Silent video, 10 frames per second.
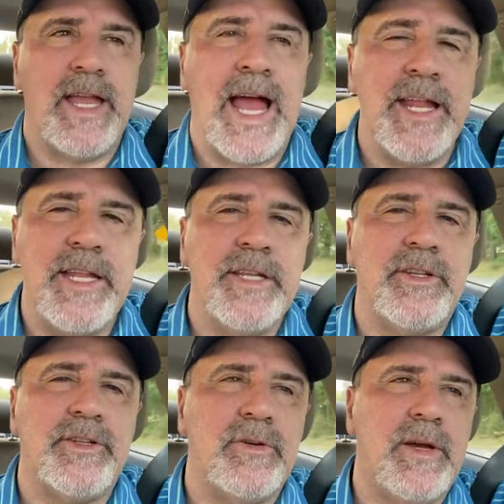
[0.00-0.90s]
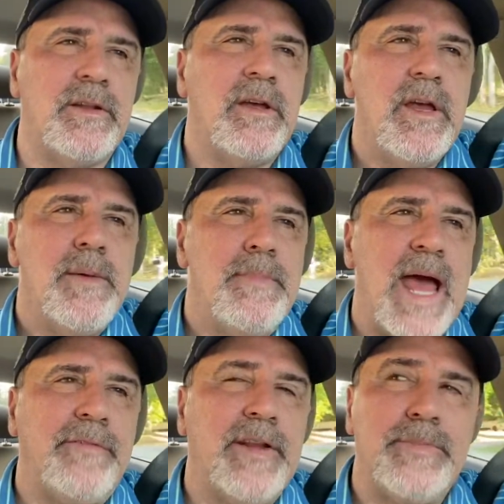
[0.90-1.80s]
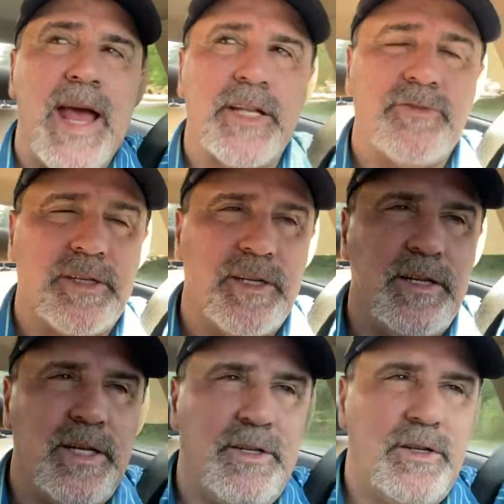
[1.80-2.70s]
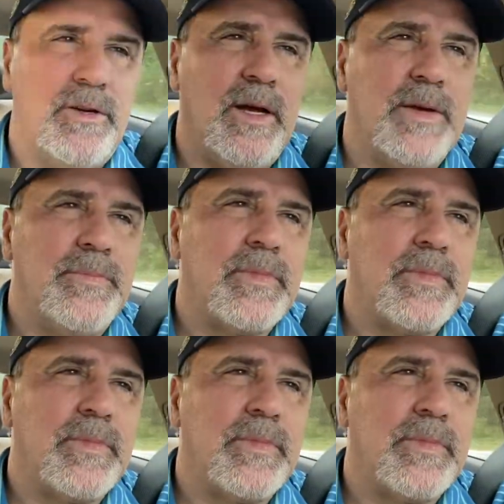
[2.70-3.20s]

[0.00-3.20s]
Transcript: I didn't need to do it. Matt Fitzpatrick didn't need to do it.